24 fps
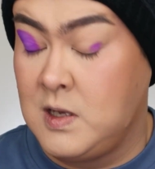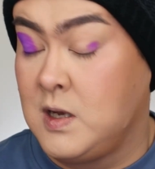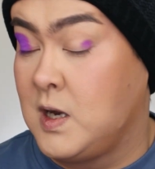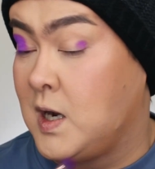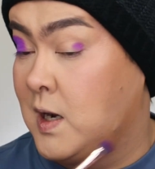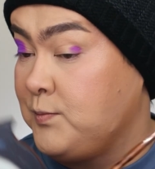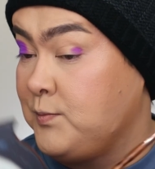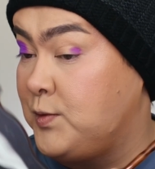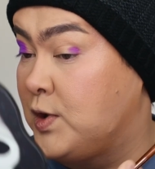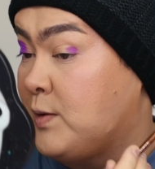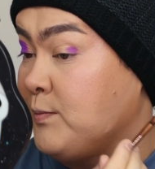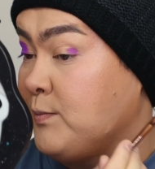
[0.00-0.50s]

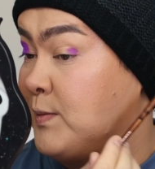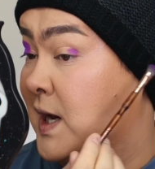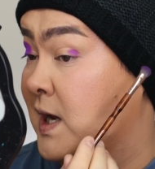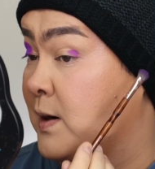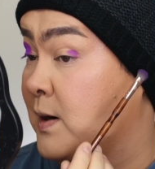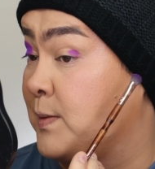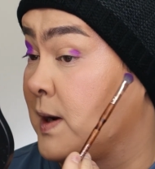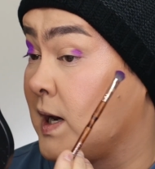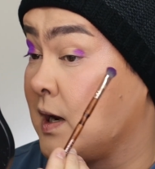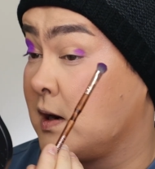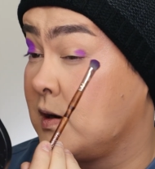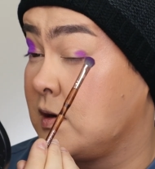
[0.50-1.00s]
I'm not mad
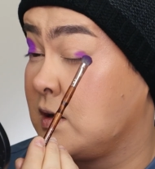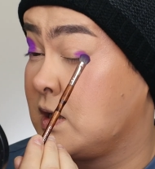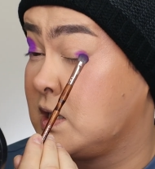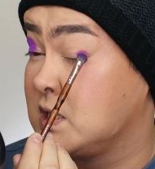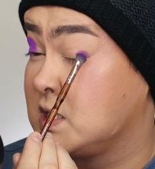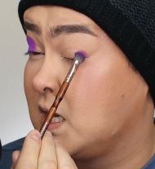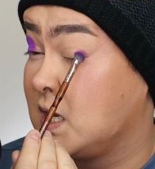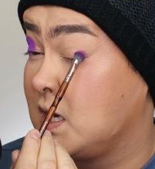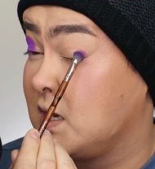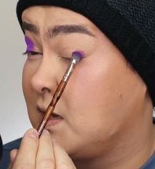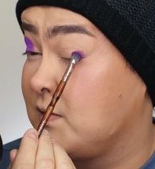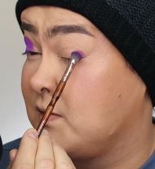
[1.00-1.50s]
about it because
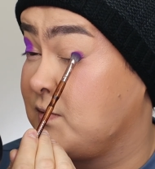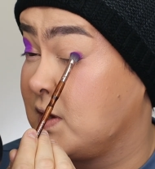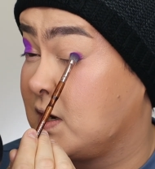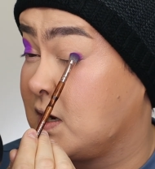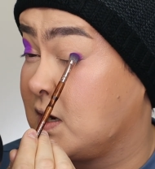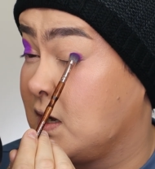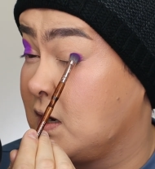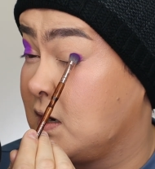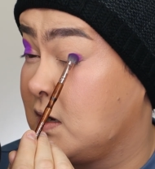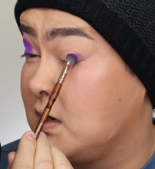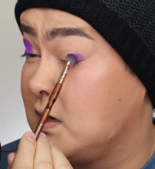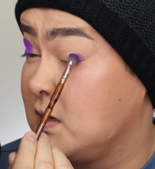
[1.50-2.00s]
I love the
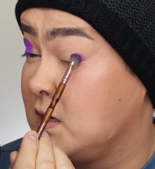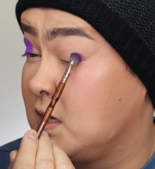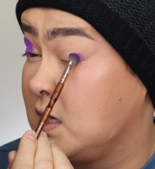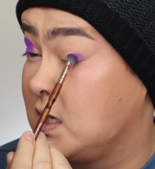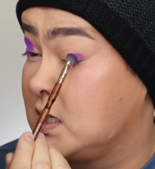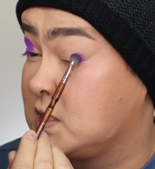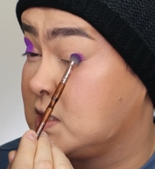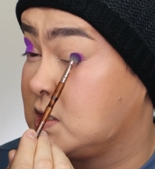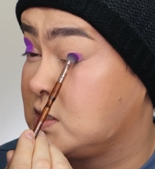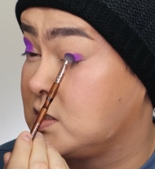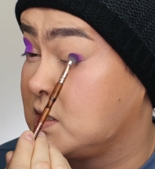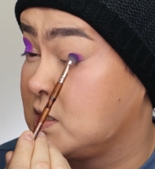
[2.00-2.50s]
color.
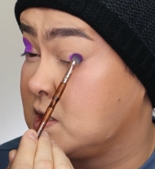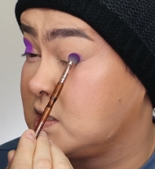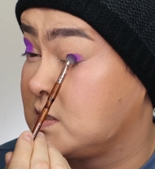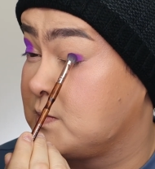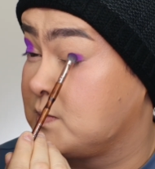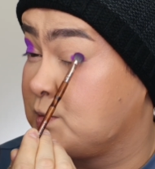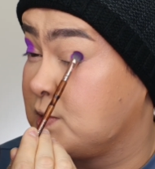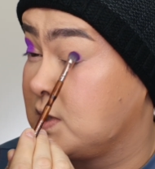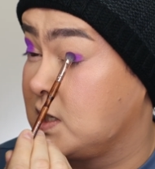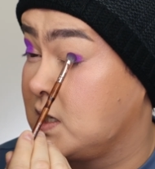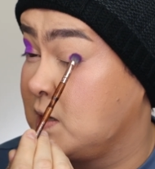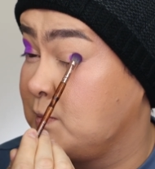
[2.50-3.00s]
It's such a
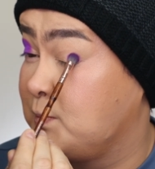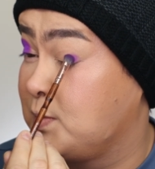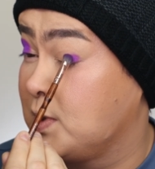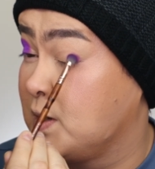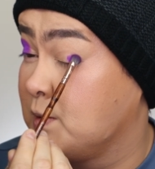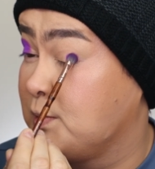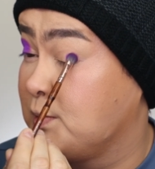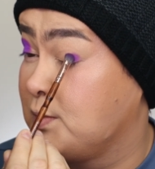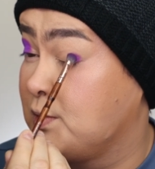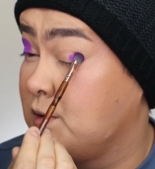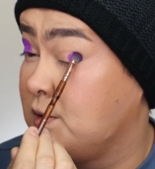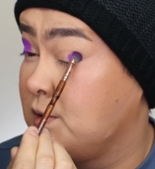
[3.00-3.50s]
pretty
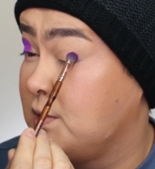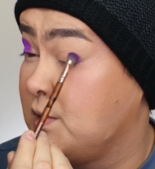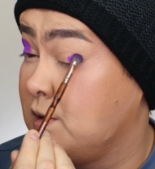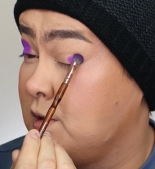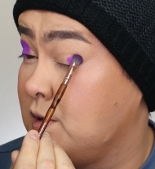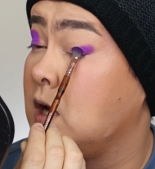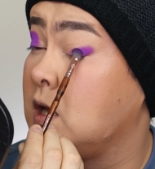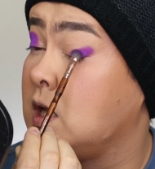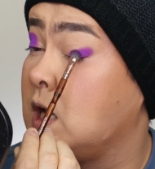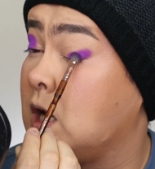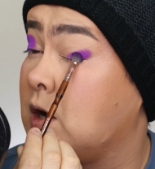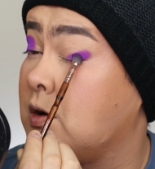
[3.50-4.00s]
purple.
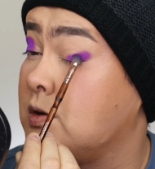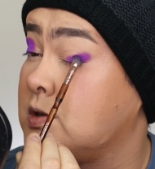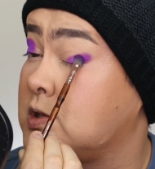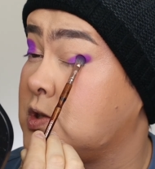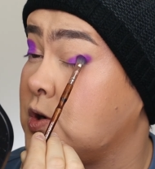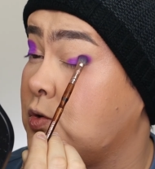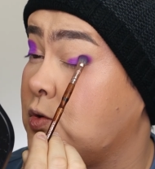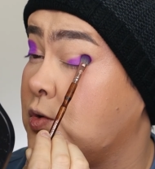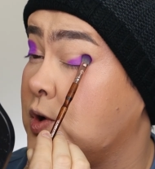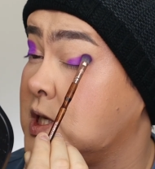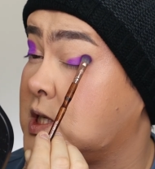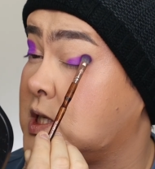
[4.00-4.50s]
Now, as
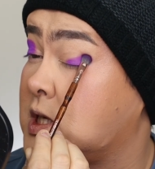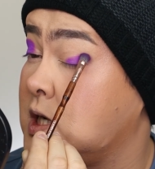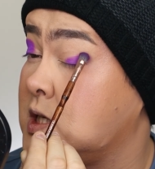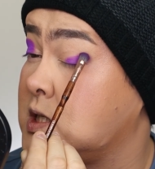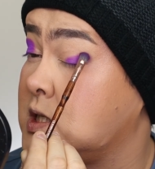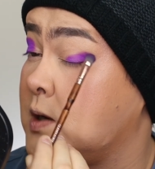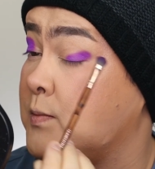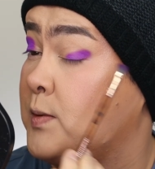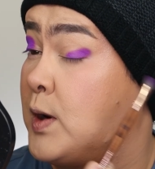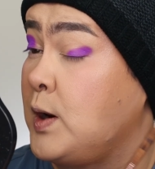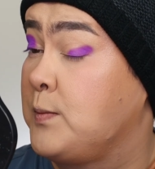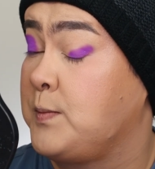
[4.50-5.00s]
always, guys,
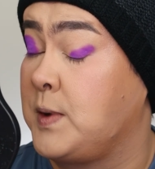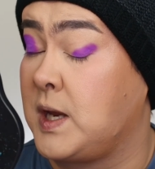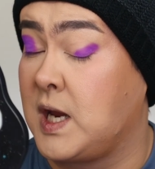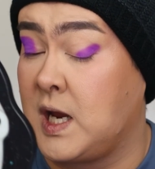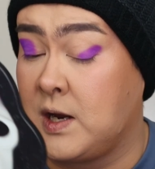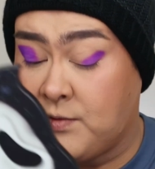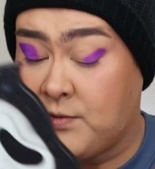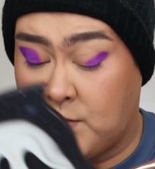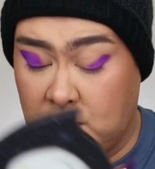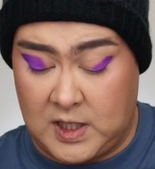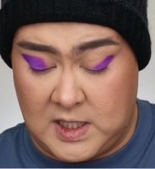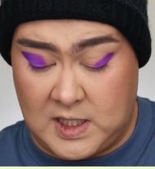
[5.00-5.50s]
I'm hoping
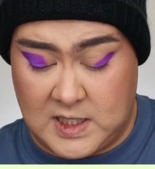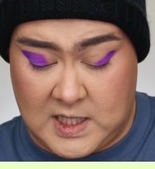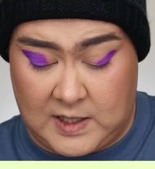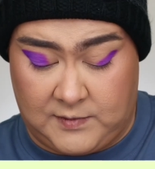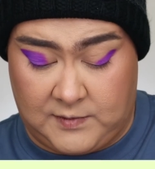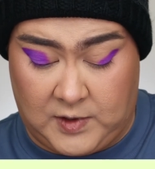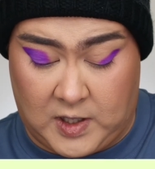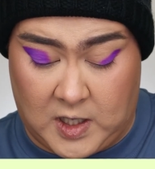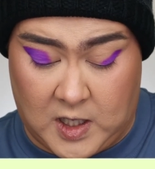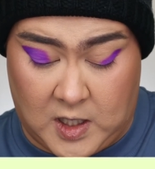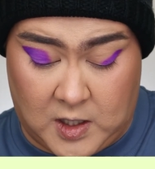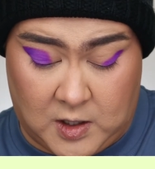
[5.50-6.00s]
everyone is
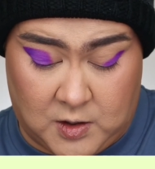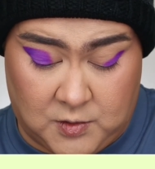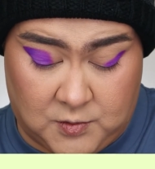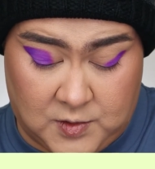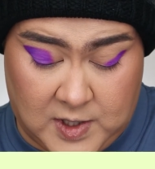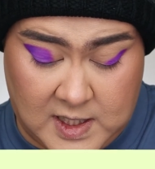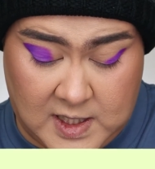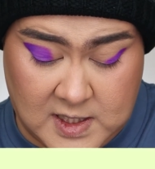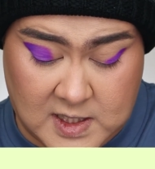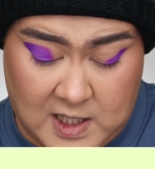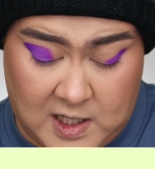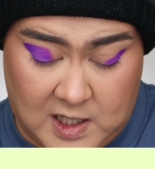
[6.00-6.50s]
having a
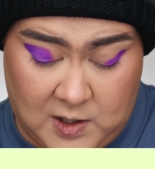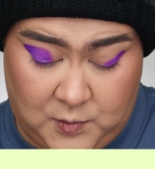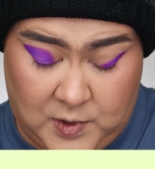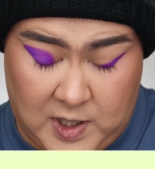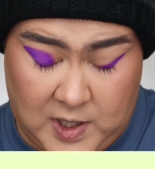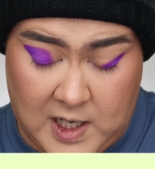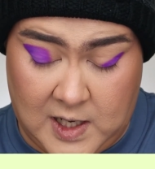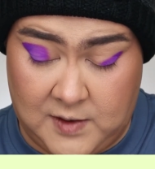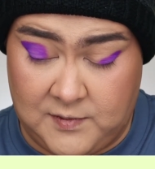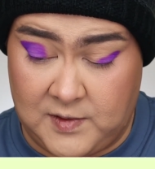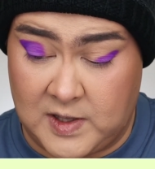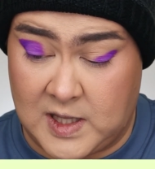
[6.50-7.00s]
great day
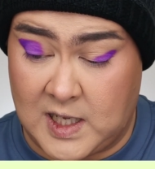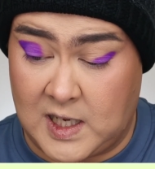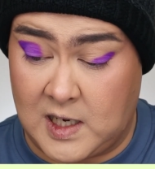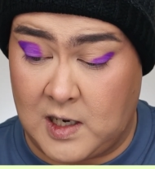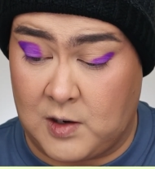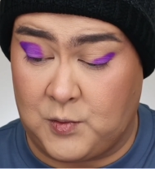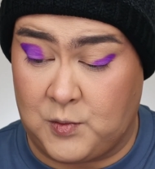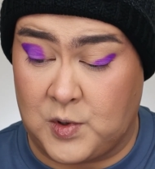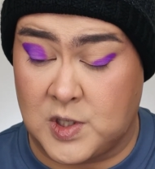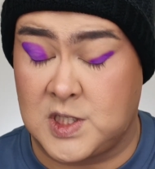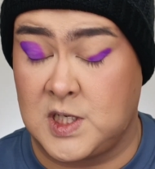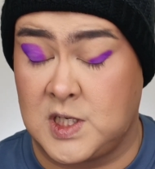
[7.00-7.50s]
wherever they are
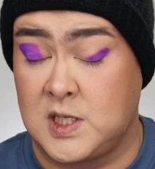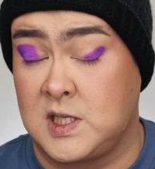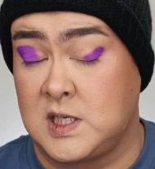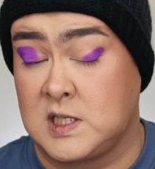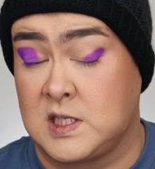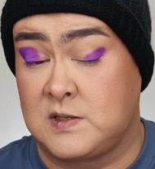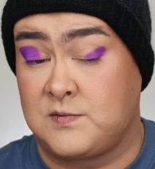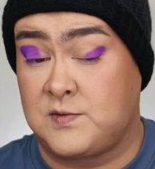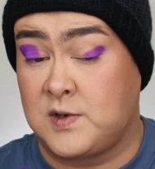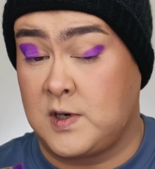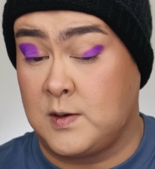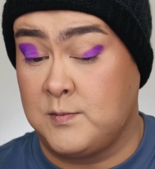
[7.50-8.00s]
watching
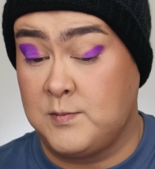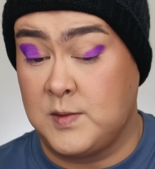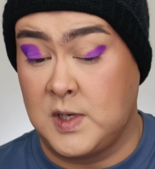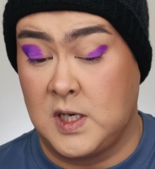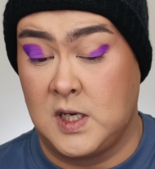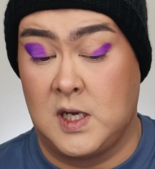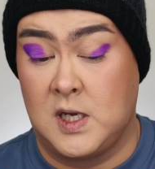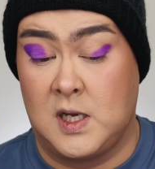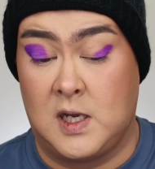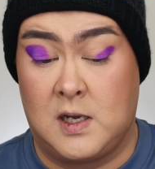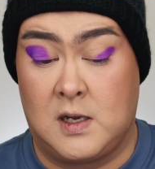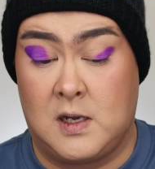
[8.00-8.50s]
this from.
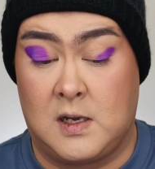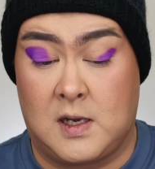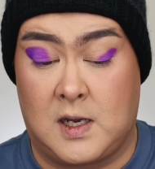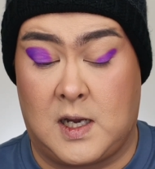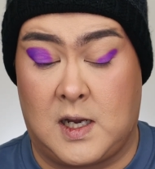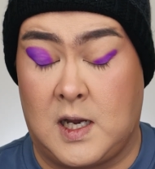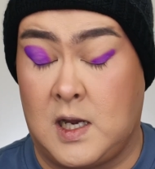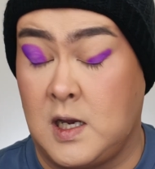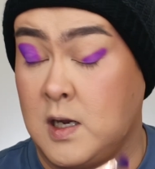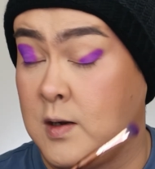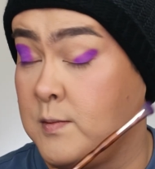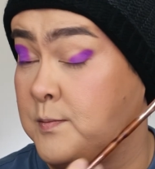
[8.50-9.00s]

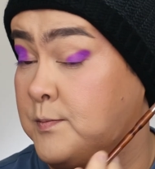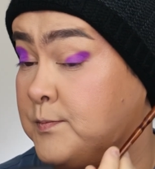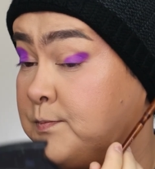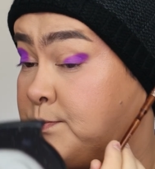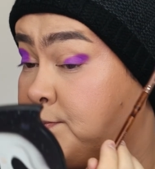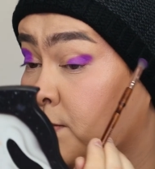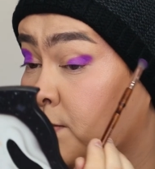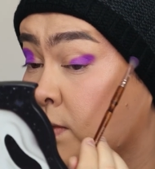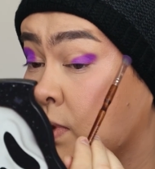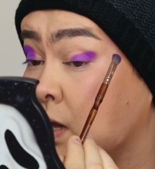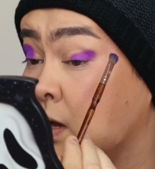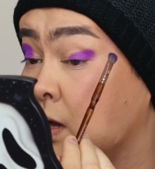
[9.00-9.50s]

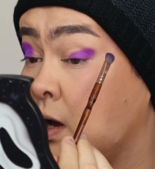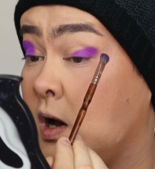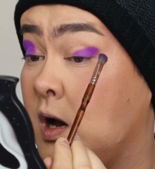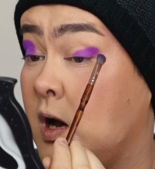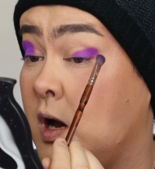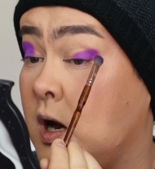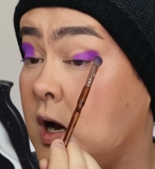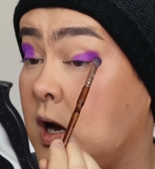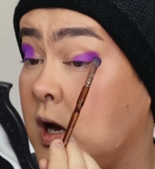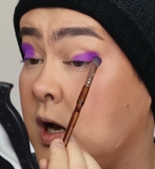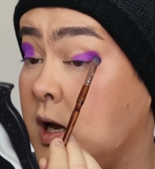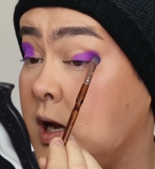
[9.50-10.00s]

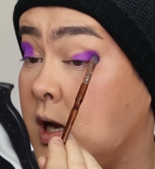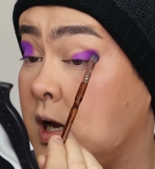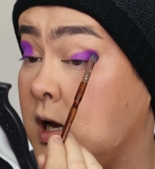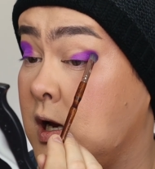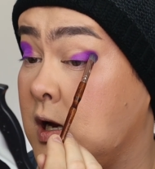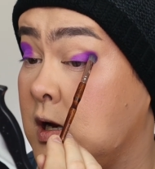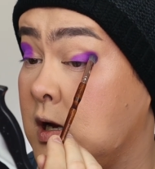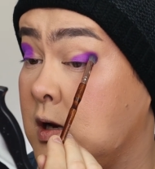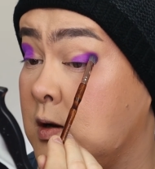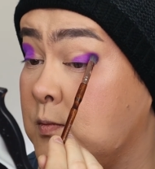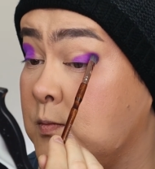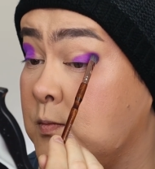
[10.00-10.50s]
I
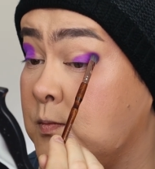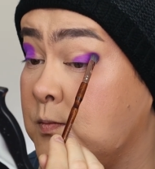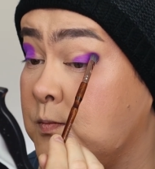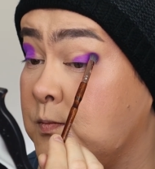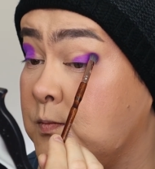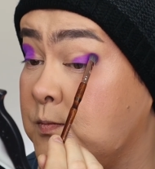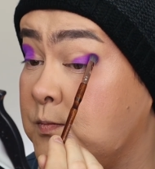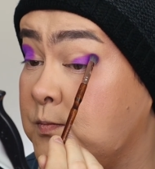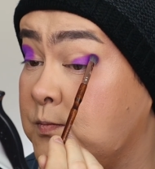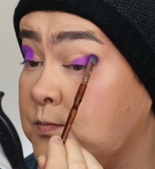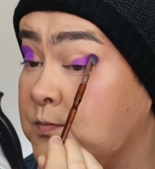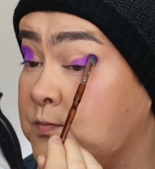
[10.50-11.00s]

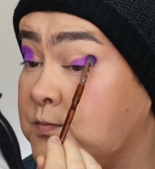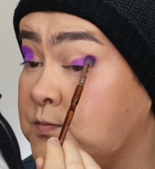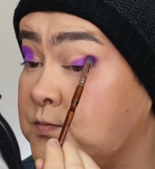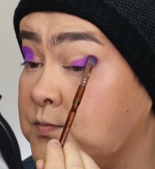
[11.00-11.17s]
am